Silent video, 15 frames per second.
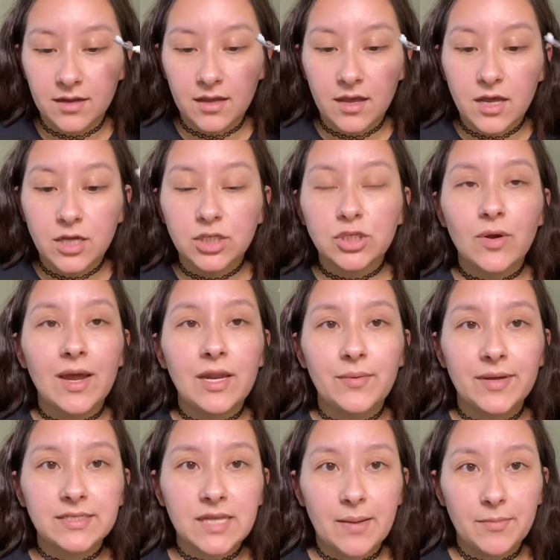So
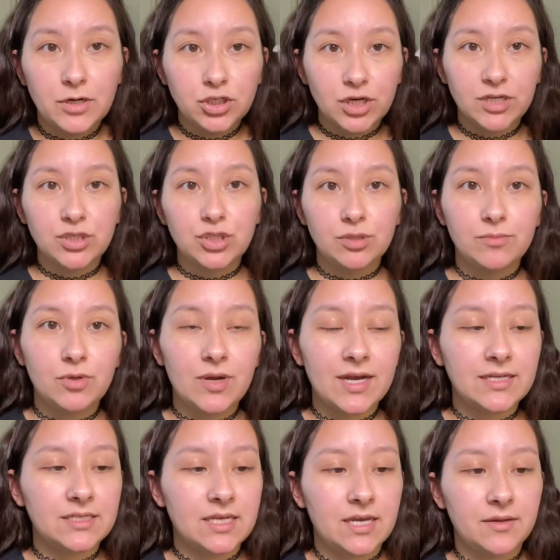anyways, I'm gonna try and zoom you
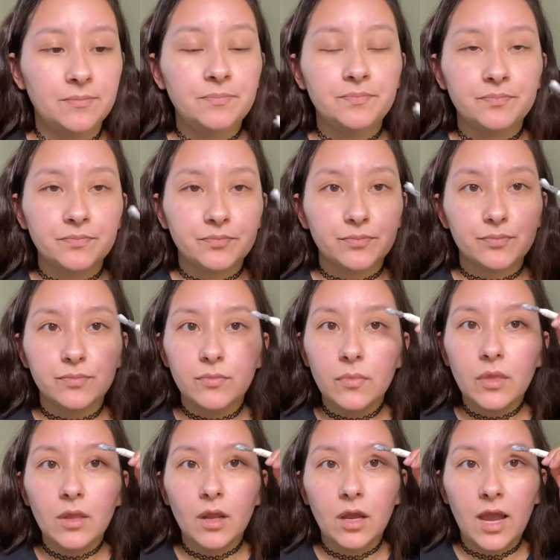guys in.
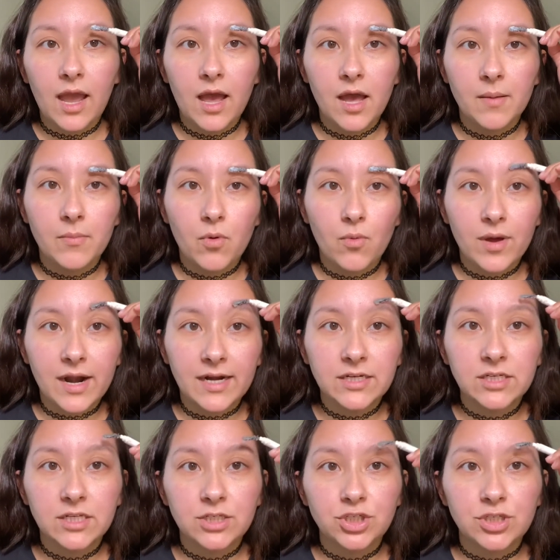What I
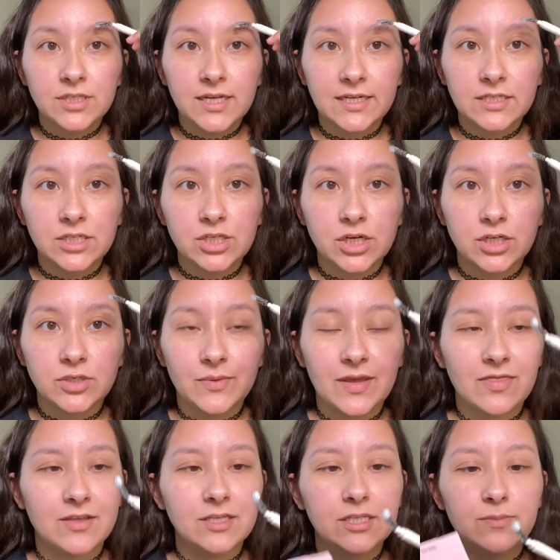just like to start doing,
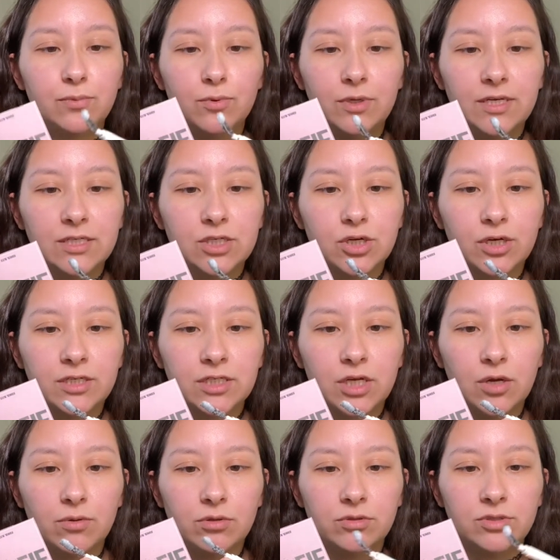this spoolie is starting to
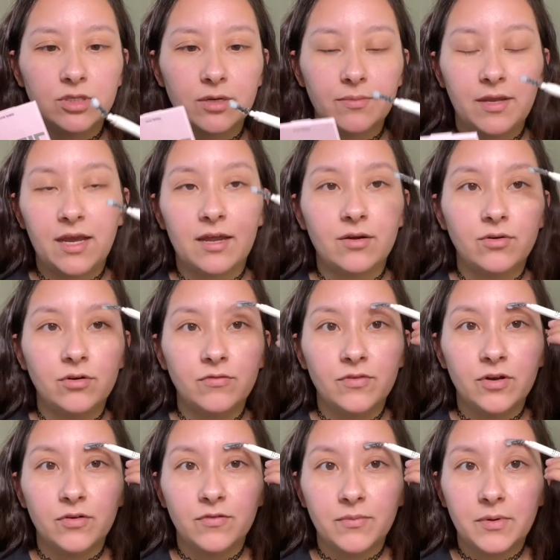go loose on me. I don't even
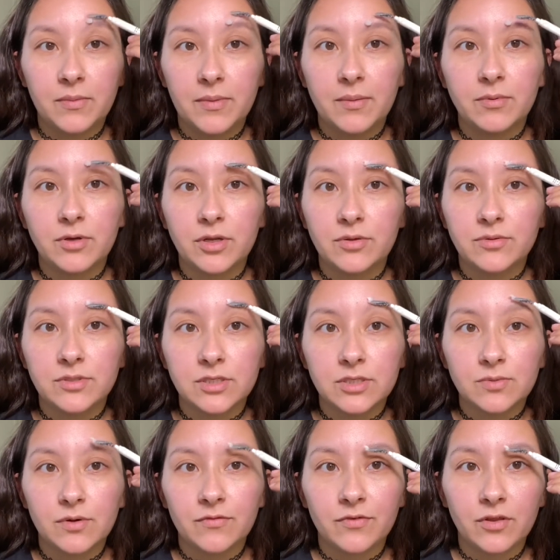know if I'm gonna be able to use this
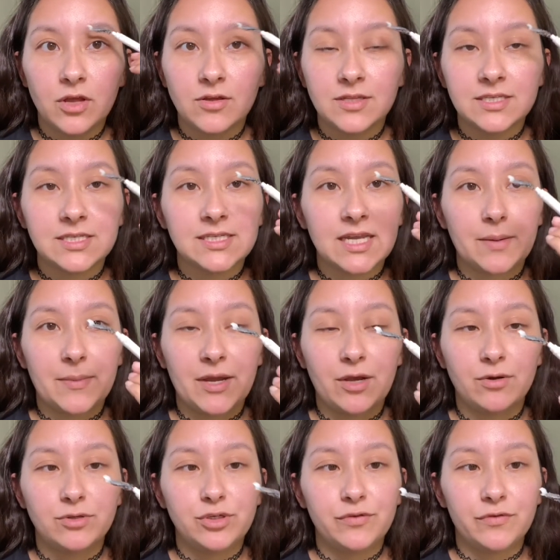one for long. This is like my
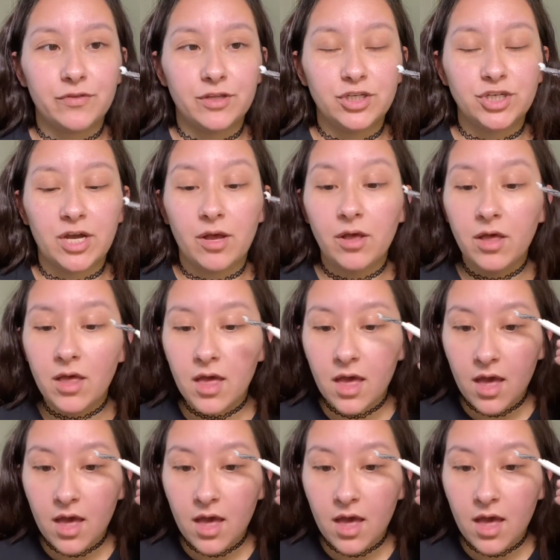go-to for the gel.